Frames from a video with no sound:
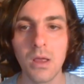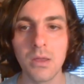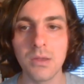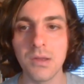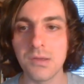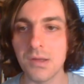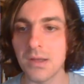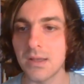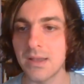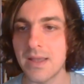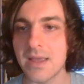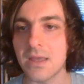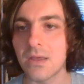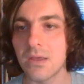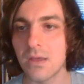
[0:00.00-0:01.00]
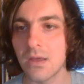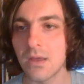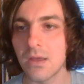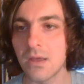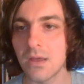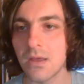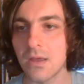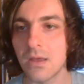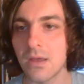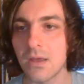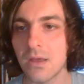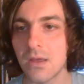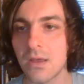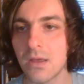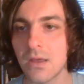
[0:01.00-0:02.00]
There's a link in the
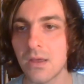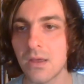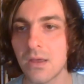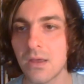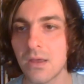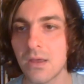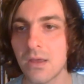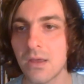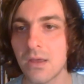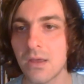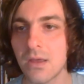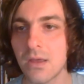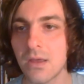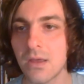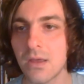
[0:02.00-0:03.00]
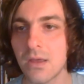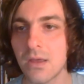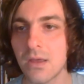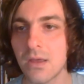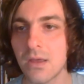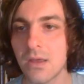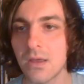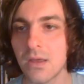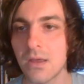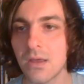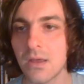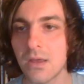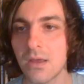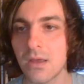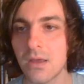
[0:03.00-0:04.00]
comments, I believe,
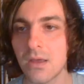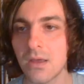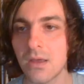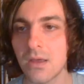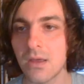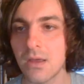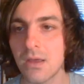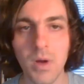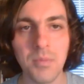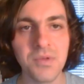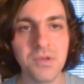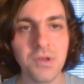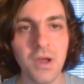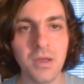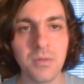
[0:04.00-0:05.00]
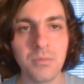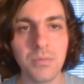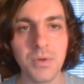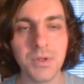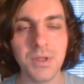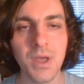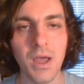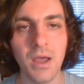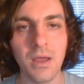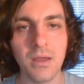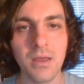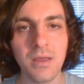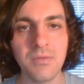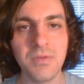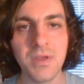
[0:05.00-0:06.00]
to my website. But yeah,
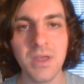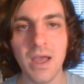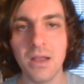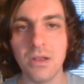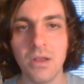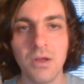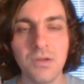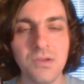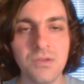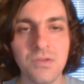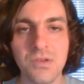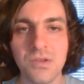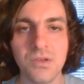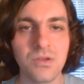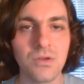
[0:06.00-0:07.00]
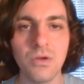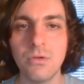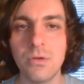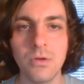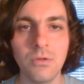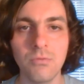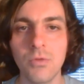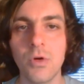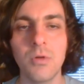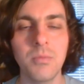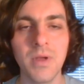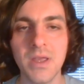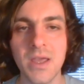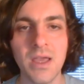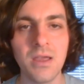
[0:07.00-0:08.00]
if you get lost, just Google Rowan
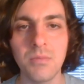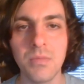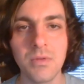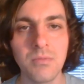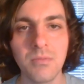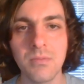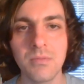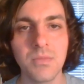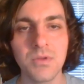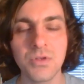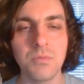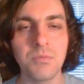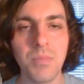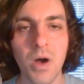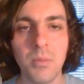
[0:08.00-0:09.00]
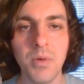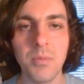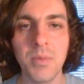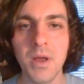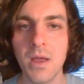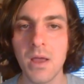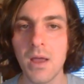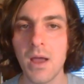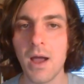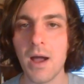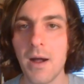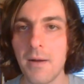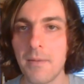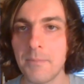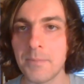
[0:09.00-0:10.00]
McCabe. It should pop up.
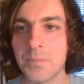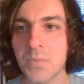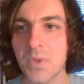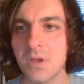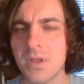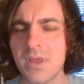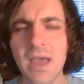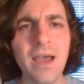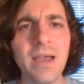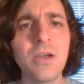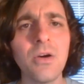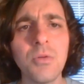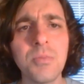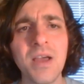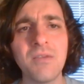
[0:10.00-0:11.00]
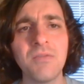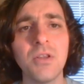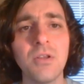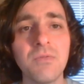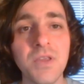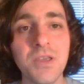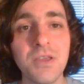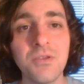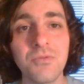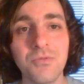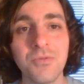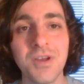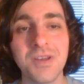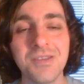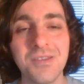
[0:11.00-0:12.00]
Yeah, and I hope you have a lovely
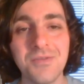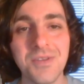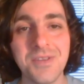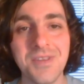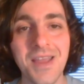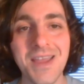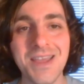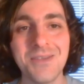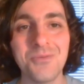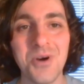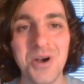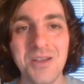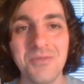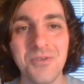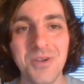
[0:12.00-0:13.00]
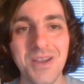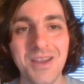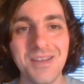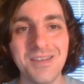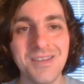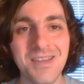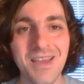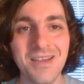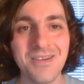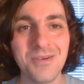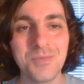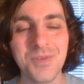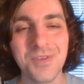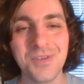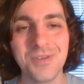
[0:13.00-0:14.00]
rest of your day, whatever it is you get up
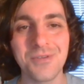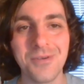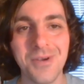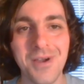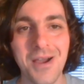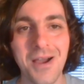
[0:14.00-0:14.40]
to.